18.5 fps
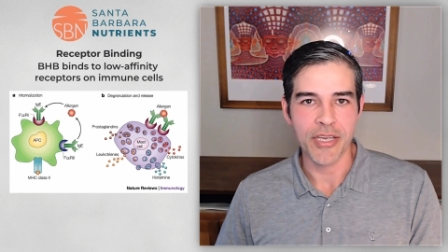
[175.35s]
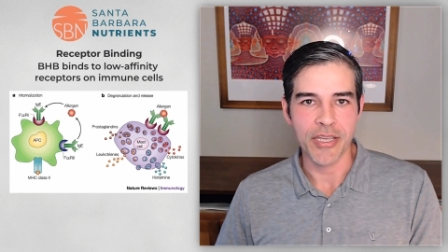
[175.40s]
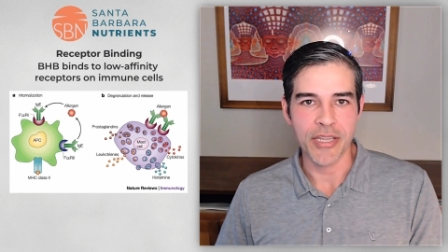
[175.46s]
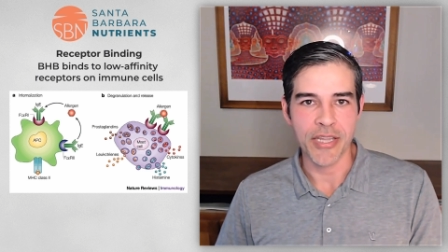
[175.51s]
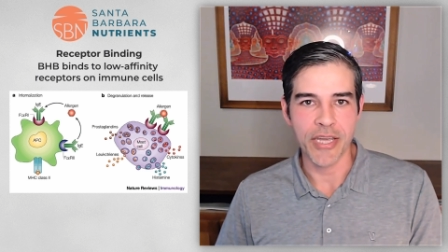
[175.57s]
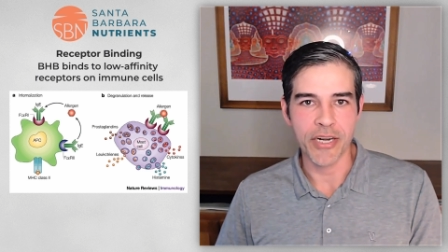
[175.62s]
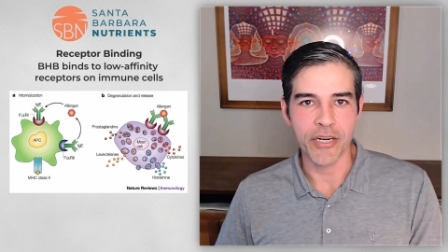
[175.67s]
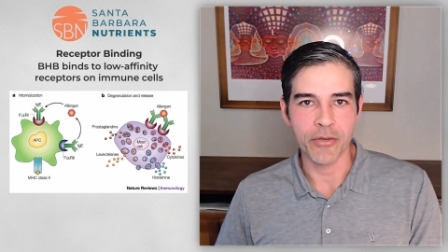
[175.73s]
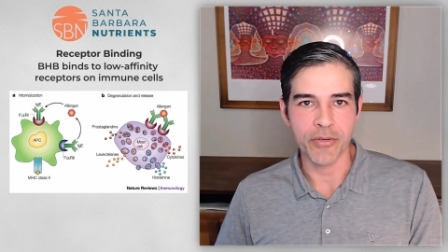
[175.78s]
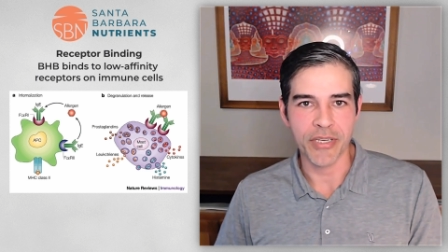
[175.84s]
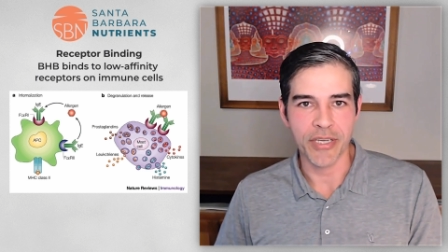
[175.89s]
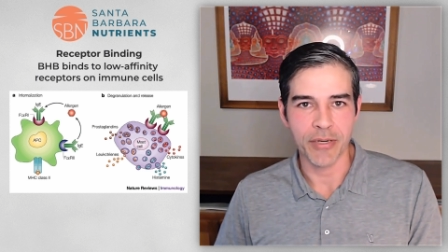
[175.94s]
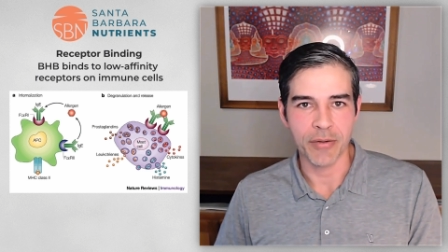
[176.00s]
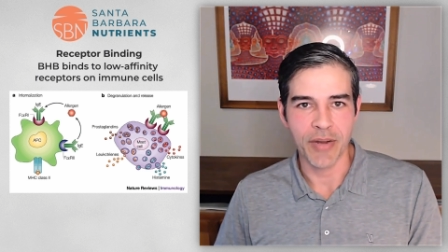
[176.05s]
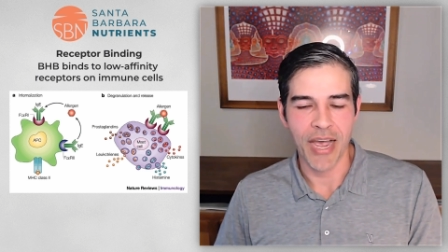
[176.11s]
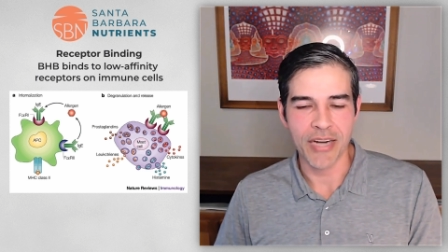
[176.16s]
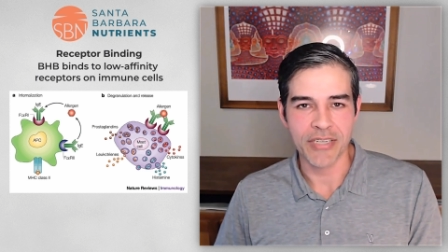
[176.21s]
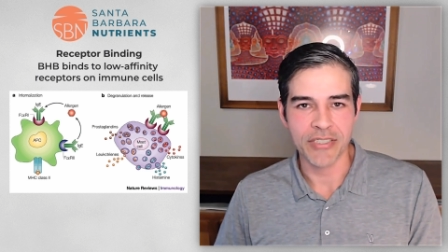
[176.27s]
they don't
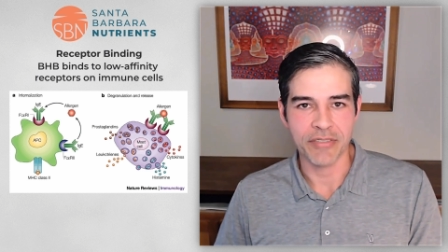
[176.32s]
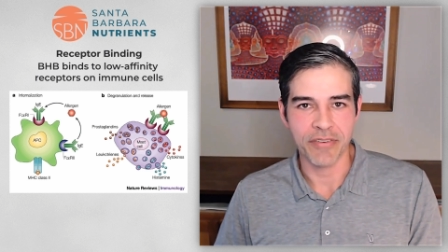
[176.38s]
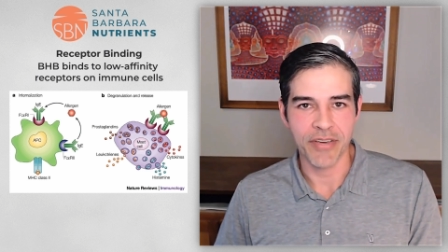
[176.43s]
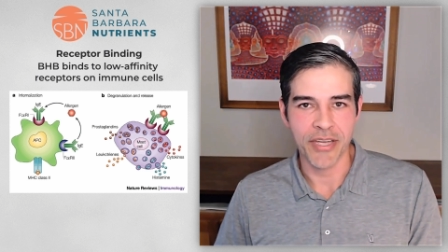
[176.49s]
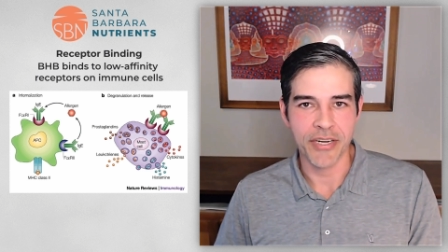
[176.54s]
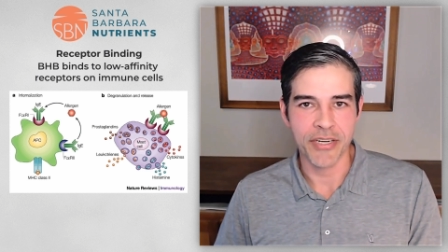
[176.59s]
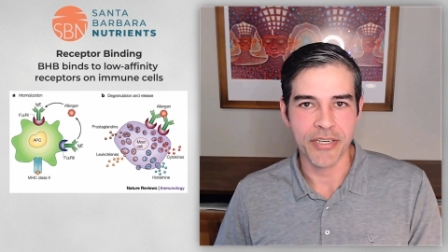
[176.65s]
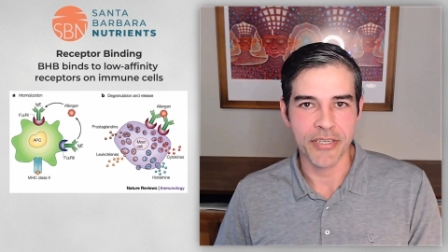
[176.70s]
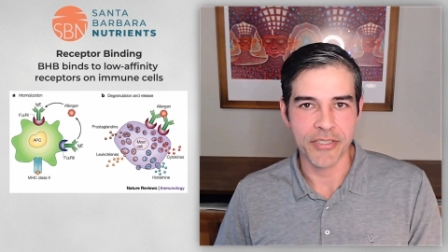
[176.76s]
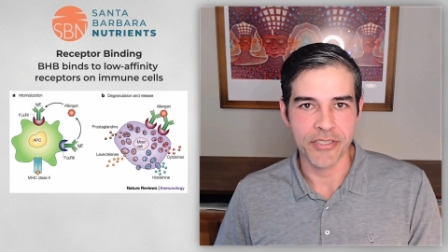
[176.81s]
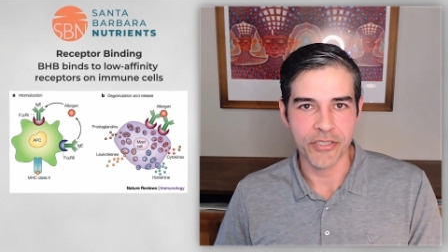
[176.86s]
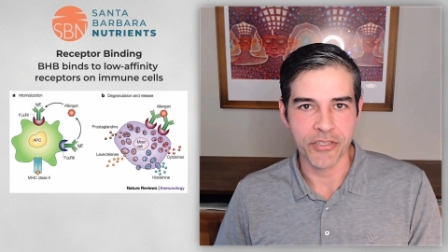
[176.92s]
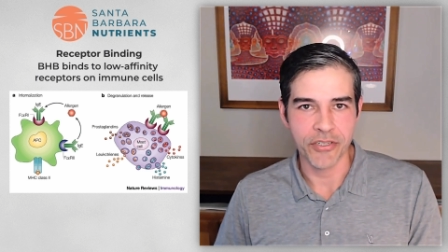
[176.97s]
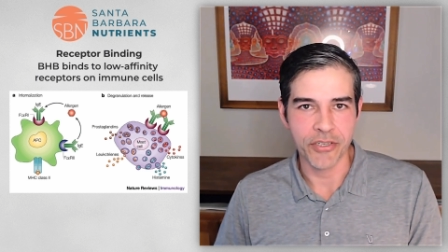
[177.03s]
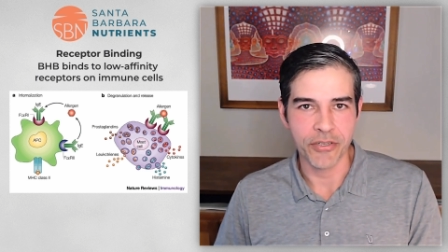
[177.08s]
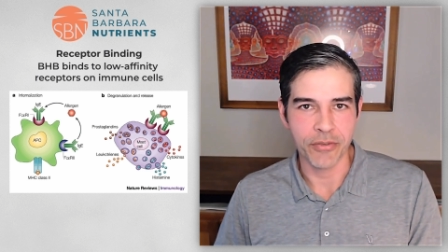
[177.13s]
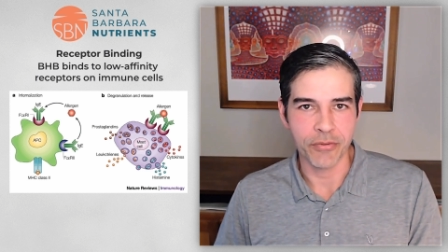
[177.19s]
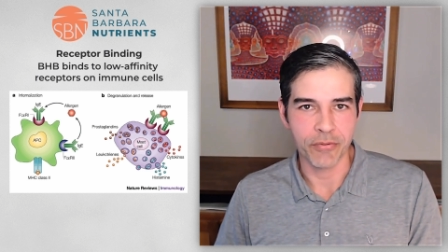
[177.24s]
get activated until
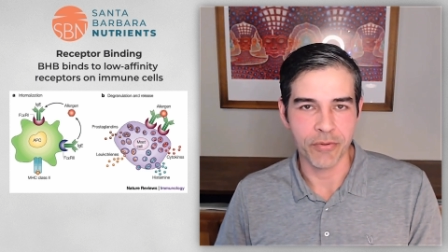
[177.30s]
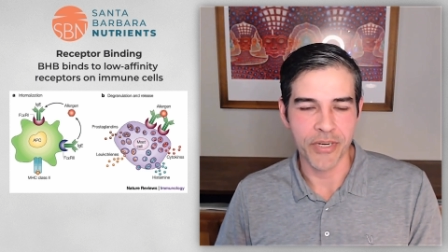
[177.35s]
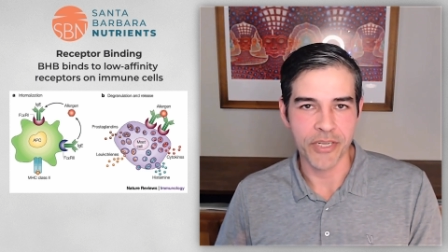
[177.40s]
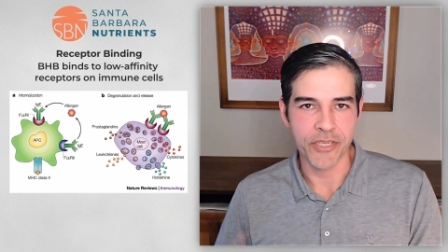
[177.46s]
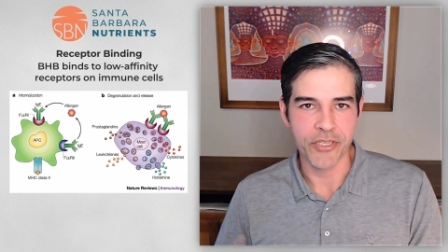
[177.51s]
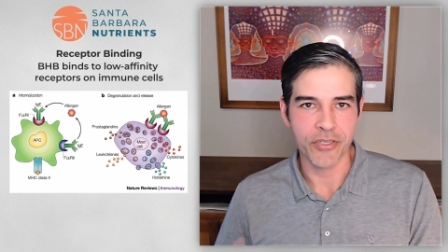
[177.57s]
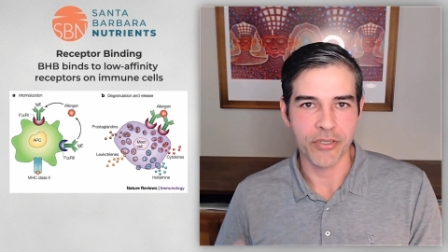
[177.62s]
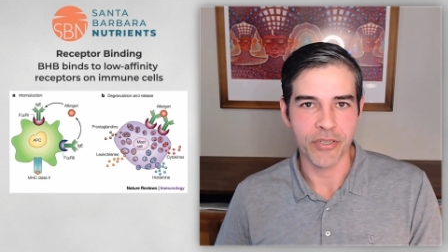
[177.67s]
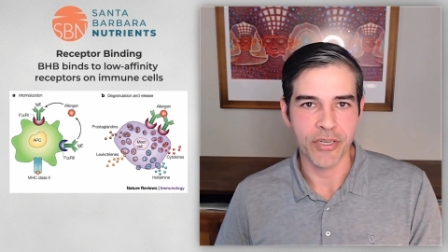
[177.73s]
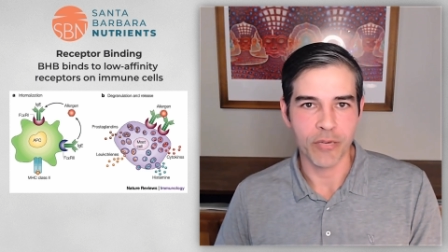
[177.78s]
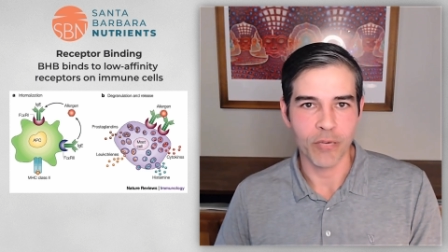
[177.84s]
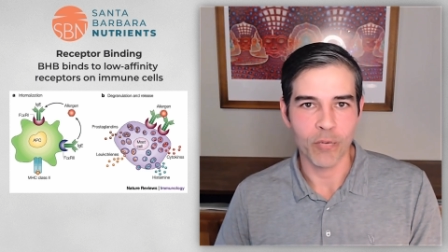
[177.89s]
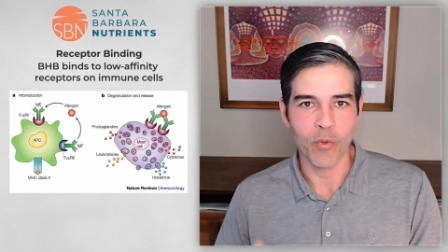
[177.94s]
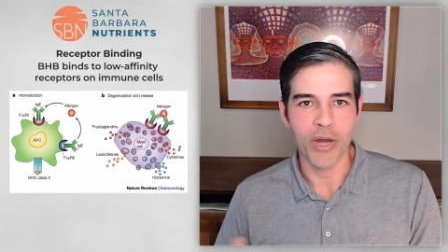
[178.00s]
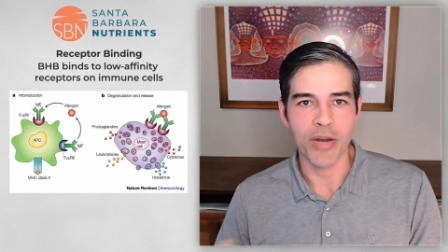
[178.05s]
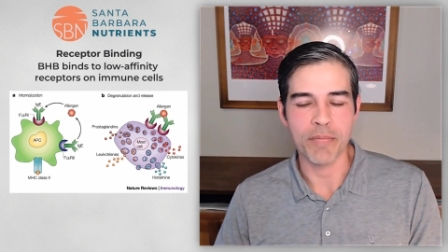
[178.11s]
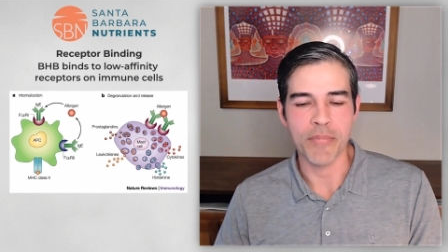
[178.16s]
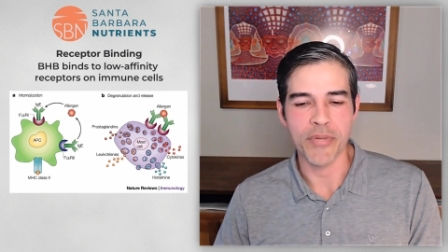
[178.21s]
you reach
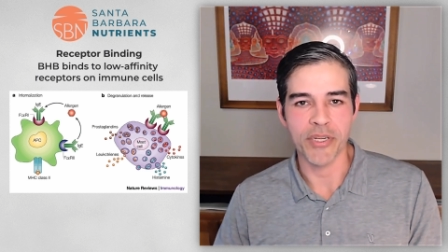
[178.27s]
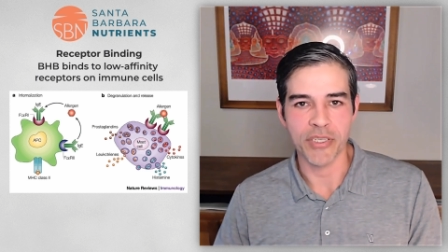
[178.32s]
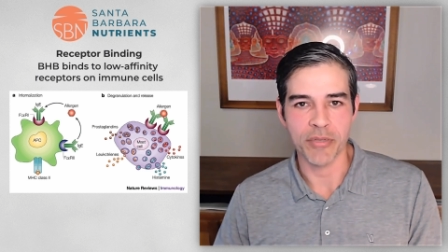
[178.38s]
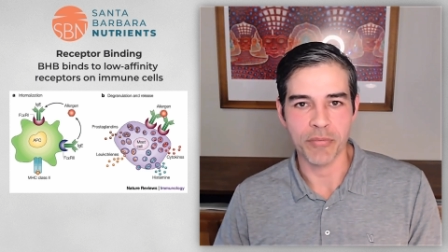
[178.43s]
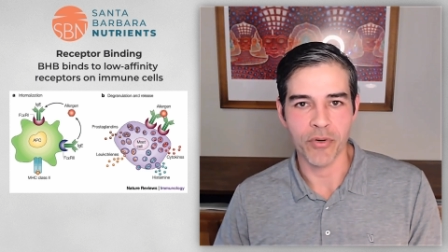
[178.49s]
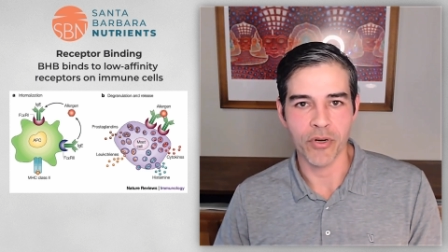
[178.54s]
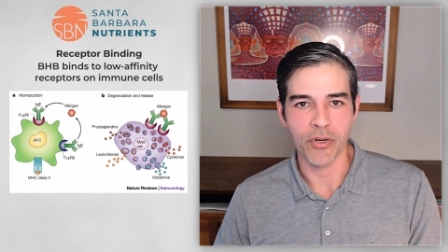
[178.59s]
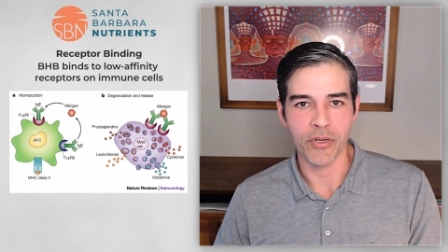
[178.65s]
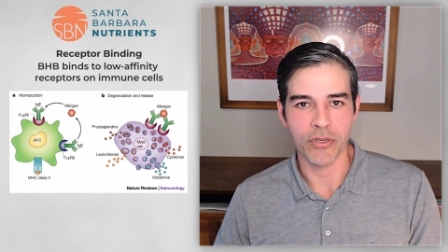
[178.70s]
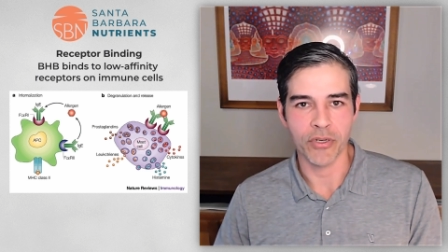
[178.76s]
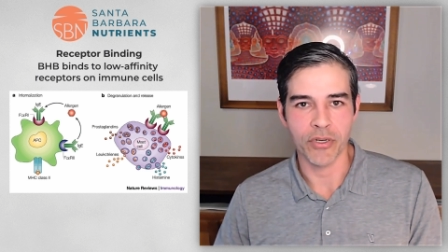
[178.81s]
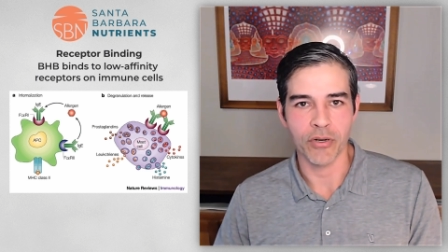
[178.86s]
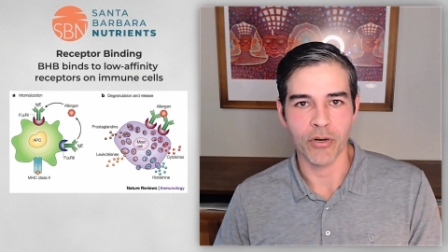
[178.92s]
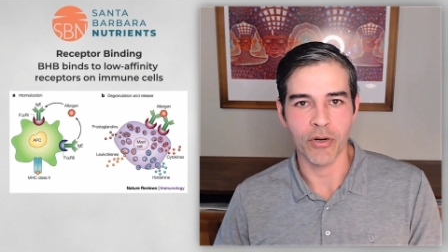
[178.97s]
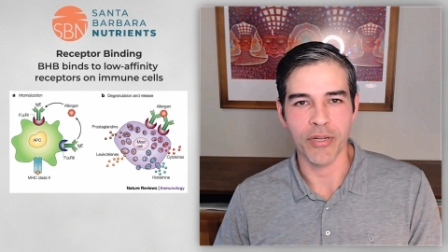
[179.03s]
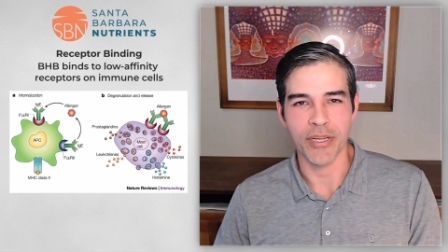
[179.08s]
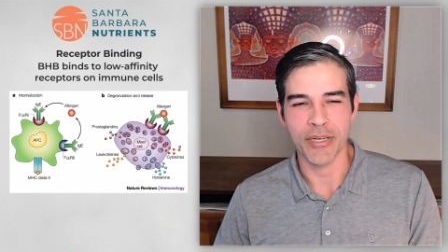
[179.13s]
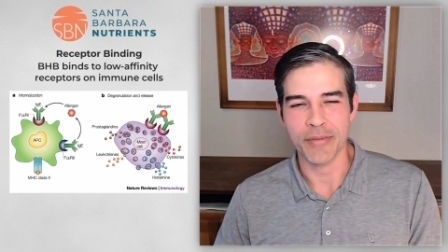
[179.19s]
one millimolar
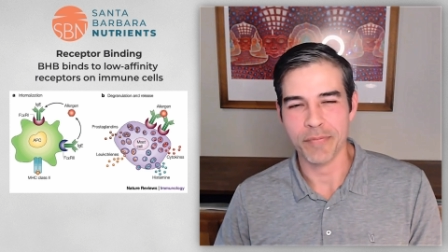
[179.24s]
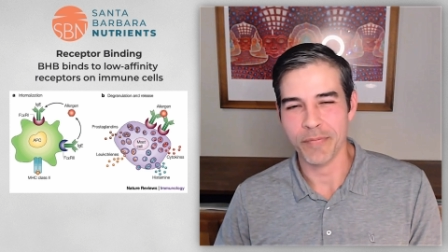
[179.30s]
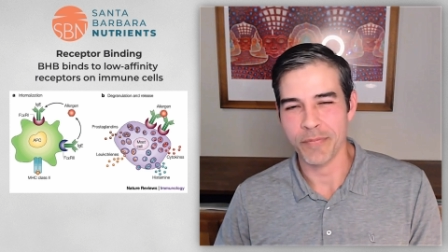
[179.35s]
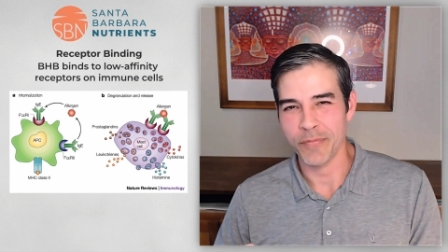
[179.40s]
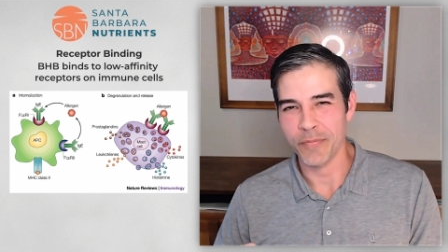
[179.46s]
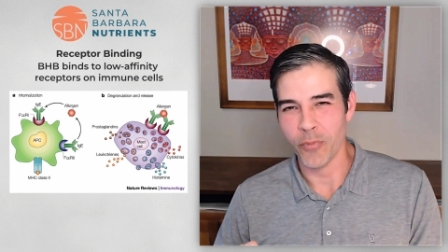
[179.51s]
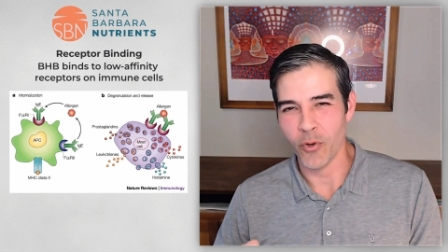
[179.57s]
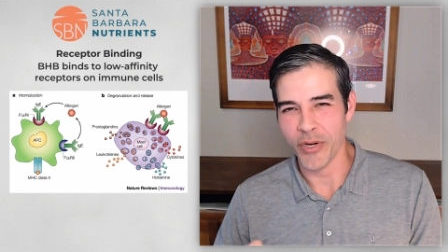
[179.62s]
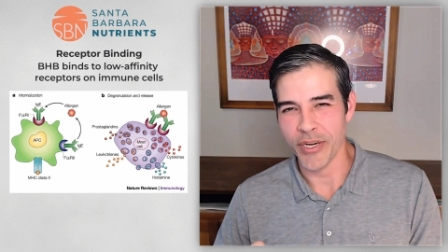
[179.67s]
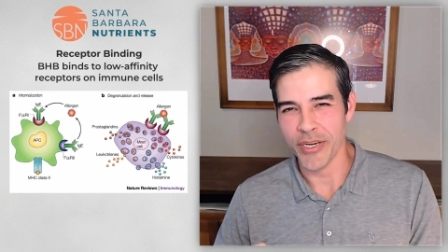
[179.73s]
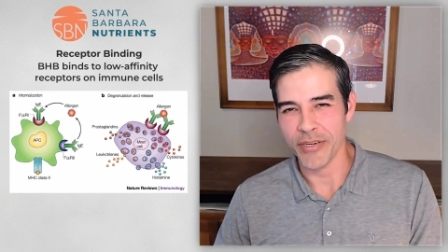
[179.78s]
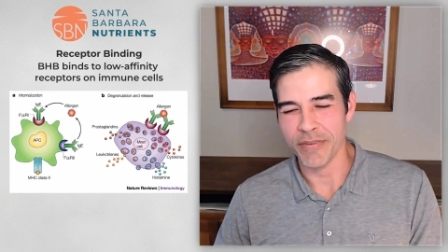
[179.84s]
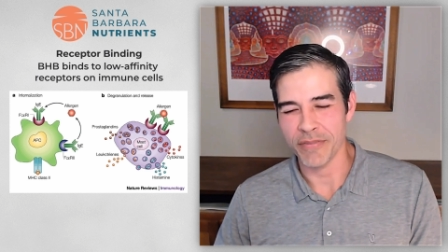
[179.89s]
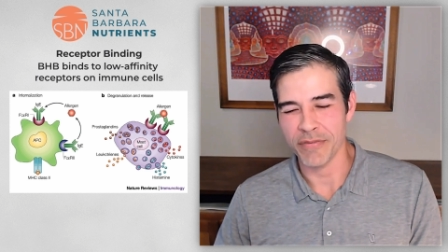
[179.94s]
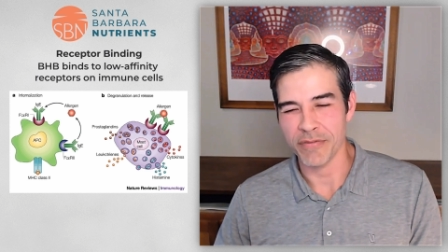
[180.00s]
or like 0.5